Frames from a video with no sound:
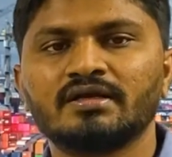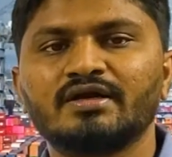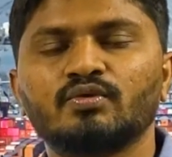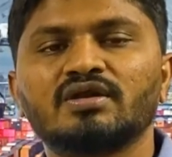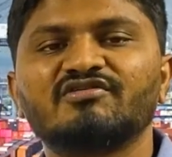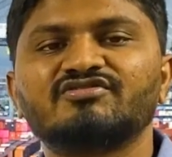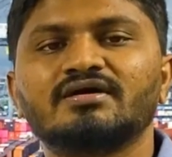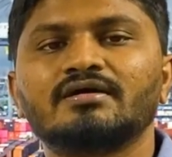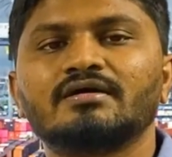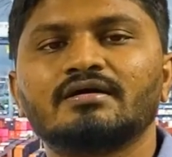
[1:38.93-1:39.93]
and one of
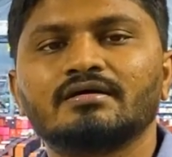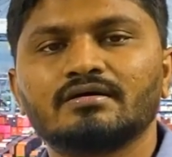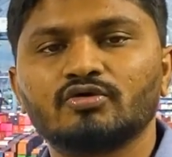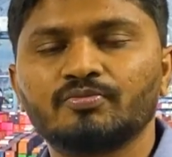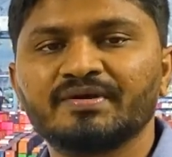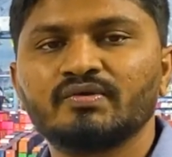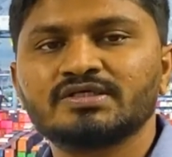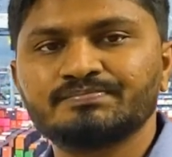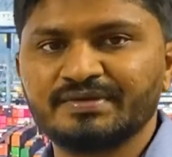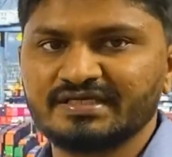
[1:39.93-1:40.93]
the grouping was
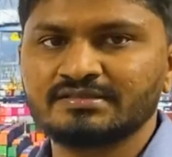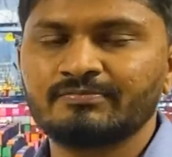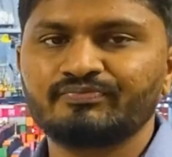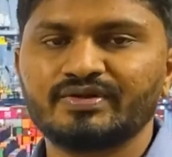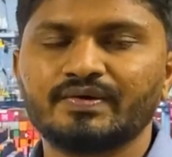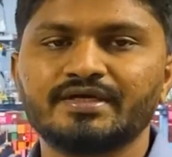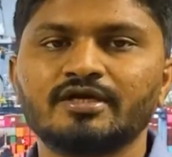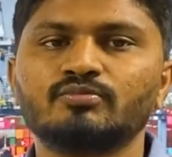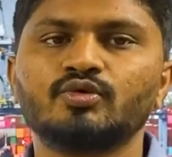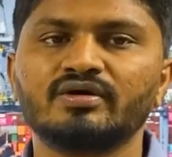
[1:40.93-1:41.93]
BRICS. They wanted
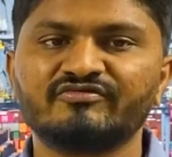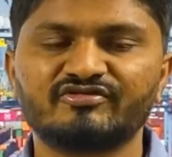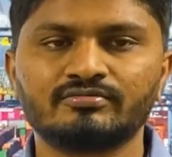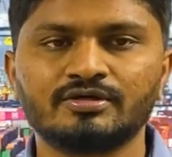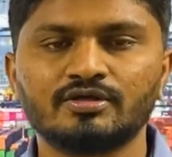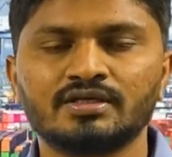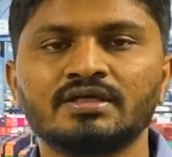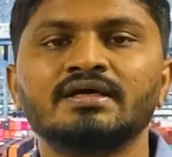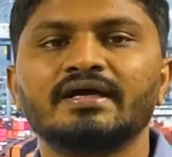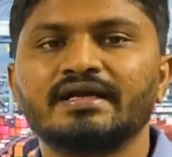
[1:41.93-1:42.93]
to move away from dollar
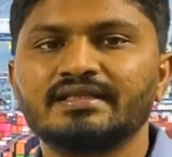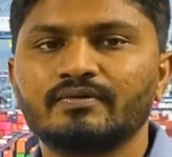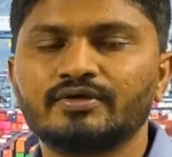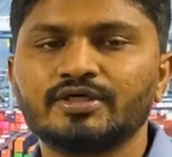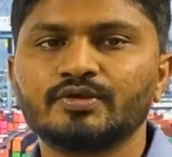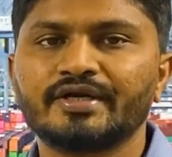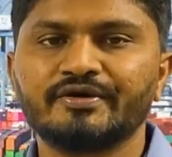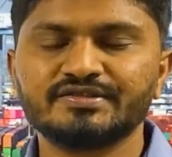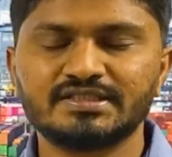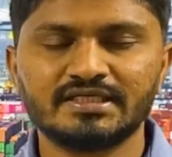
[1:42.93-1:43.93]
and they wanted to
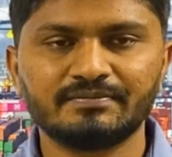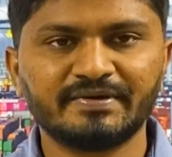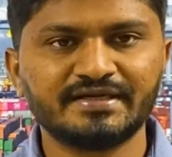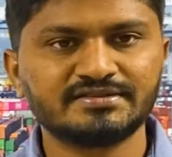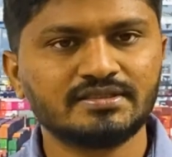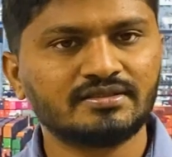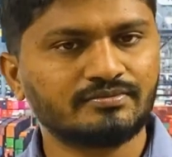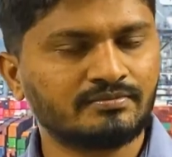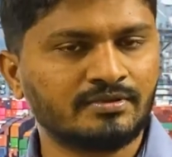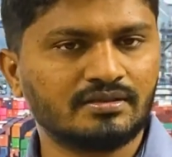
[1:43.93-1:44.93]
reduce the dependence on
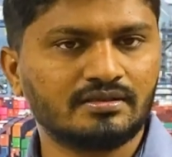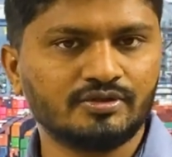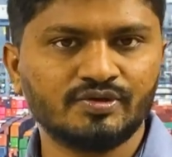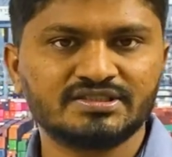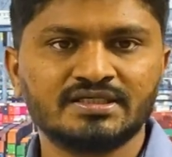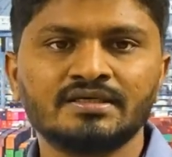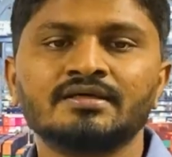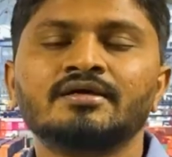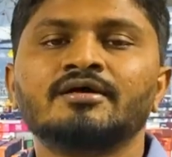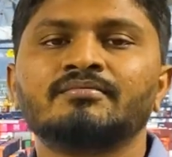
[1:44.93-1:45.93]
USA.
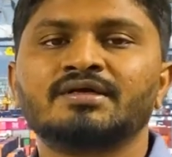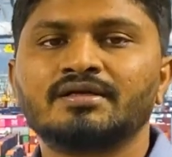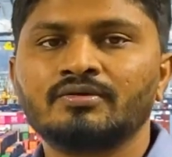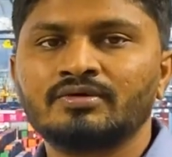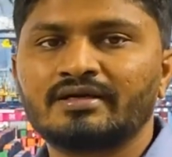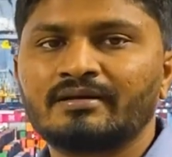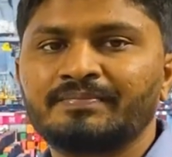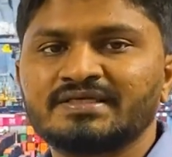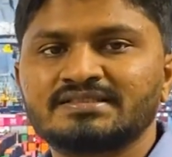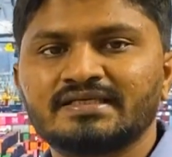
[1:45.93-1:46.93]
But now Trump
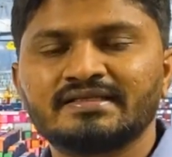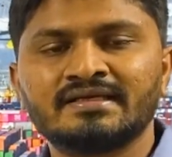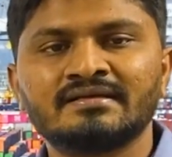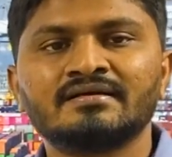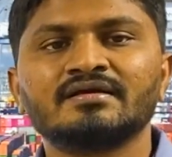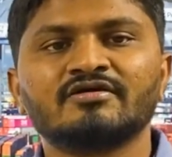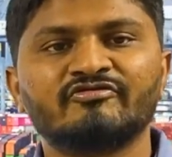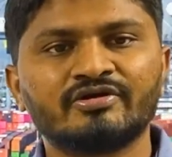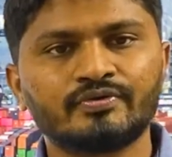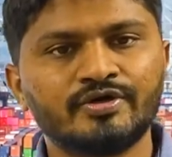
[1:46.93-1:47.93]
has said that if
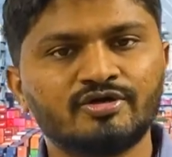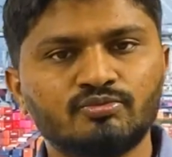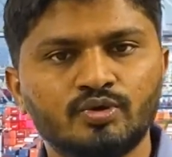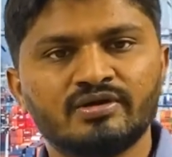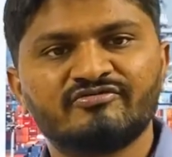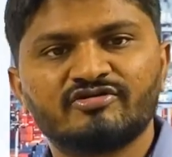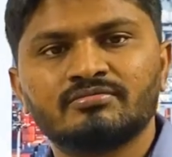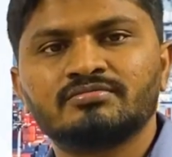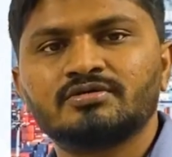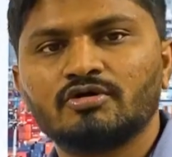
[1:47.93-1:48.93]
you are going to move away
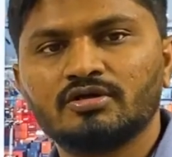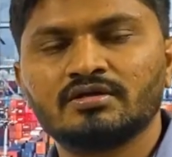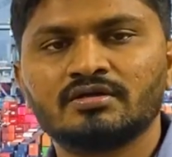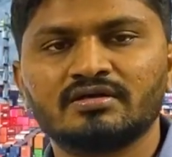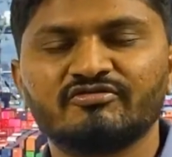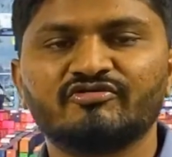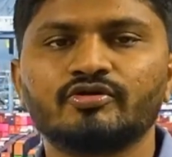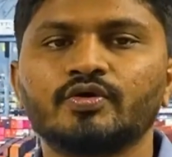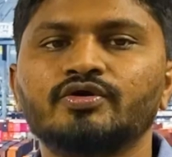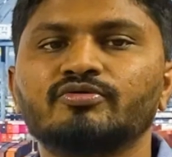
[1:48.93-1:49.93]
from dollar, if you are
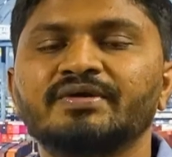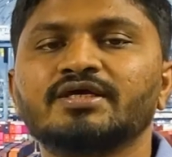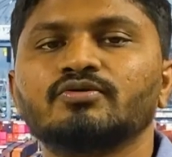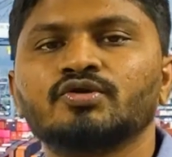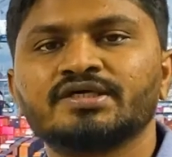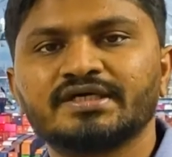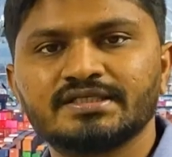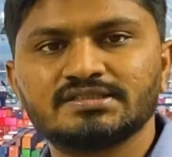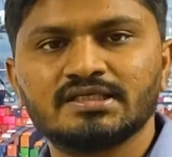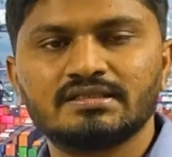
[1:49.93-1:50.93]
going to make your own
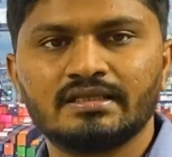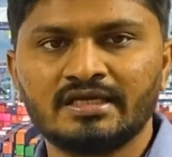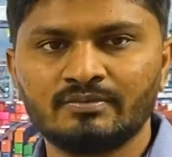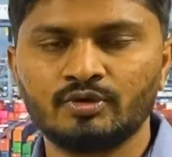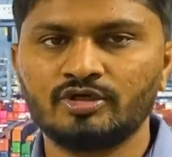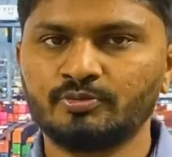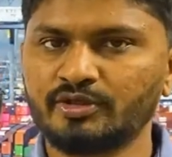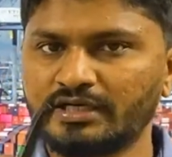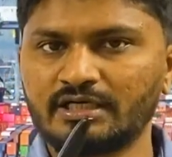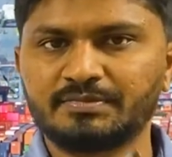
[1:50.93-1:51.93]
currency, then I am going to put
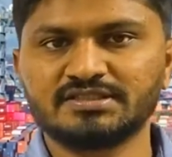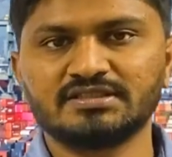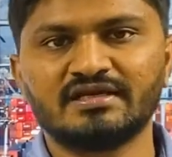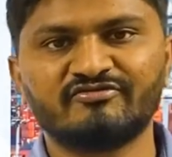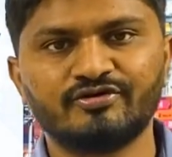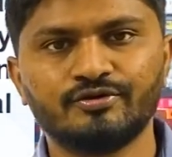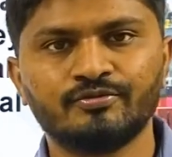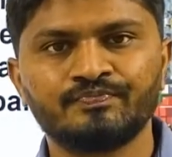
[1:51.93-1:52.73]
100% tariff on you.